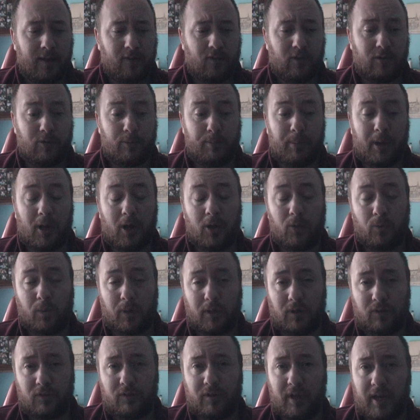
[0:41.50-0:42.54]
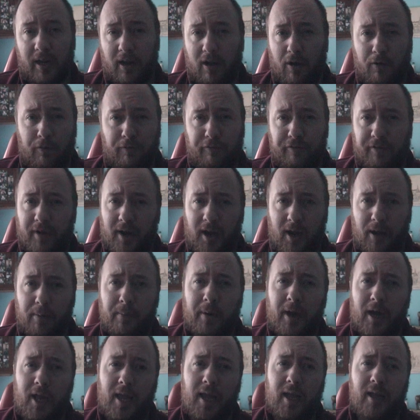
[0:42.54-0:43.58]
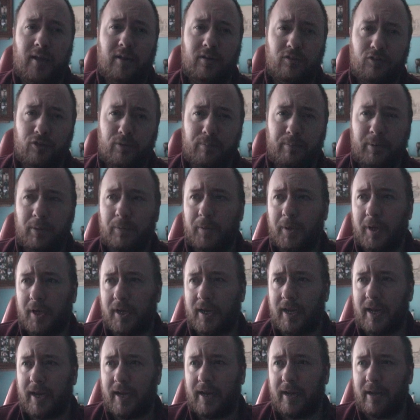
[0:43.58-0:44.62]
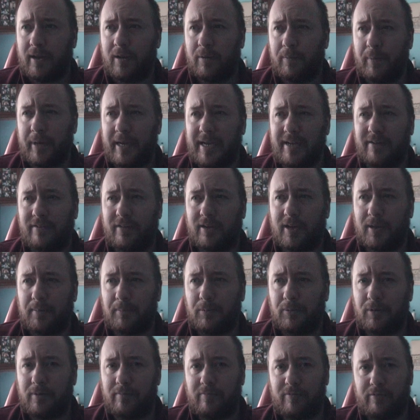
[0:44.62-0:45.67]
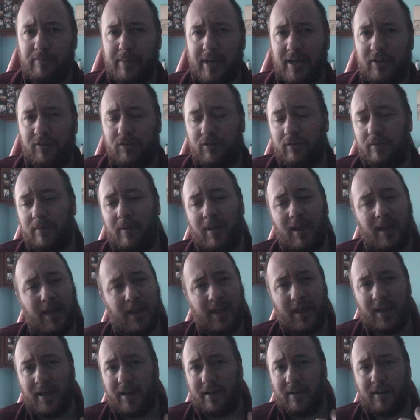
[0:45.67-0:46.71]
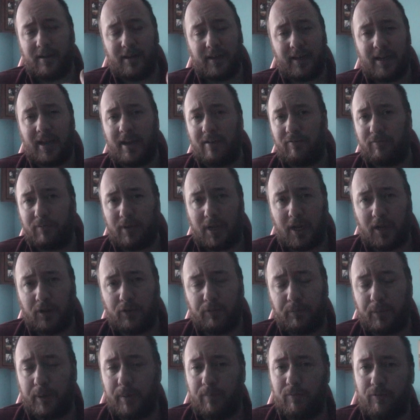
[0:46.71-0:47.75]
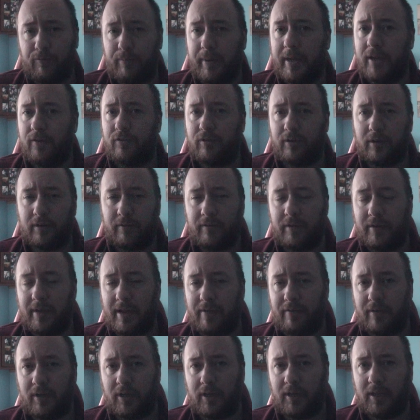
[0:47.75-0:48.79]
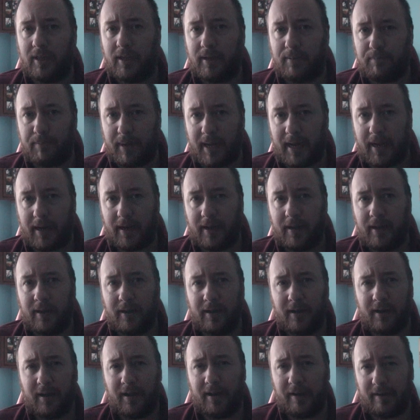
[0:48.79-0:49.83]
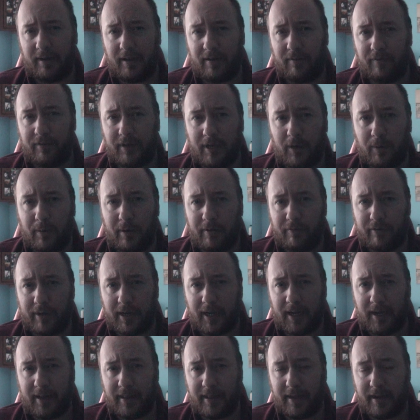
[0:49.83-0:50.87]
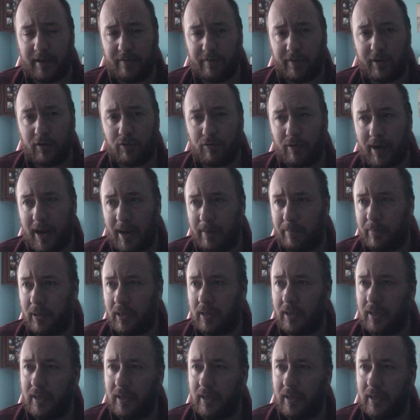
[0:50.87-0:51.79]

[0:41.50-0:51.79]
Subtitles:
They replied once saying, oh, FireWire should be working, we need to know more information. I gave them loads more information, I've never heard anything back. I don't think, quite frankly, they give a crap,